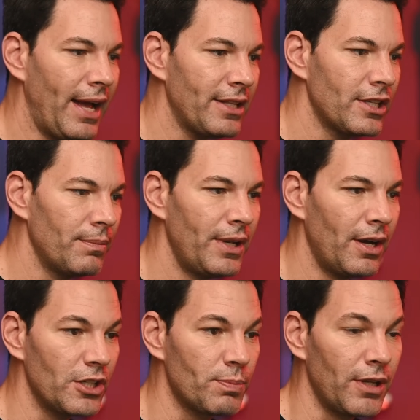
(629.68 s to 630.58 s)
That's something
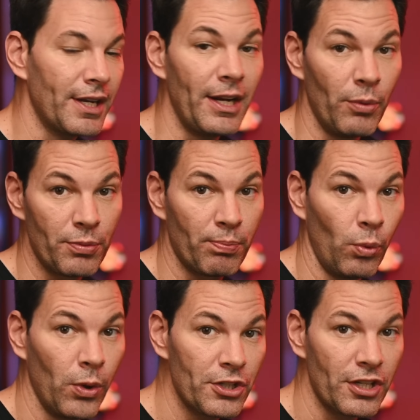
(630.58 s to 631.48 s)
on this plugin. It was
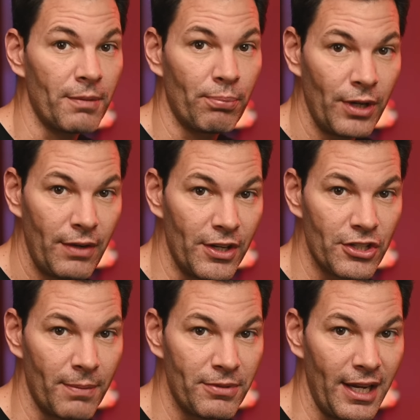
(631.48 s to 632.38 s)
worse on the previous
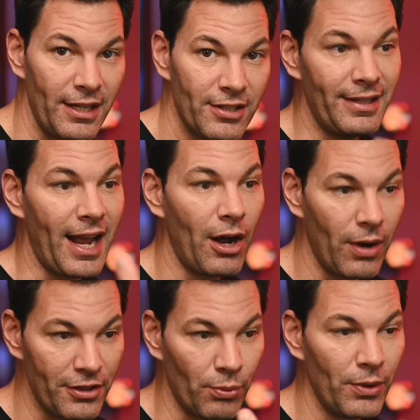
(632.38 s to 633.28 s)
update. Now
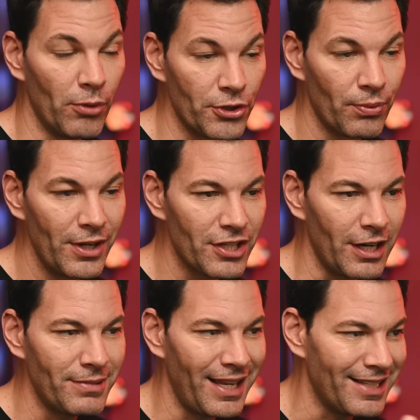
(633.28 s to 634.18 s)
on the most recent
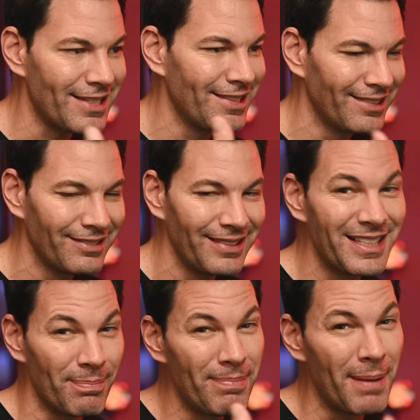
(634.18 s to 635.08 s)
update, it's still, it's
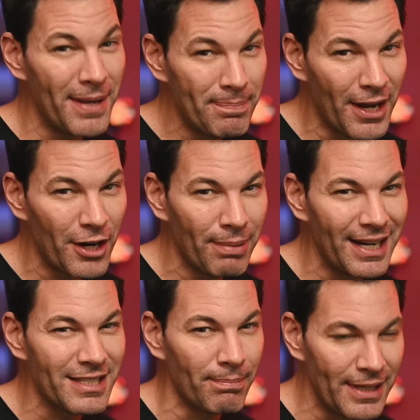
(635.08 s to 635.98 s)
a bit better, but
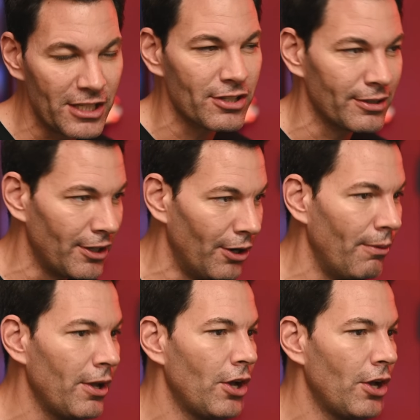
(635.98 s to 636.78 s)
it's a bit slow.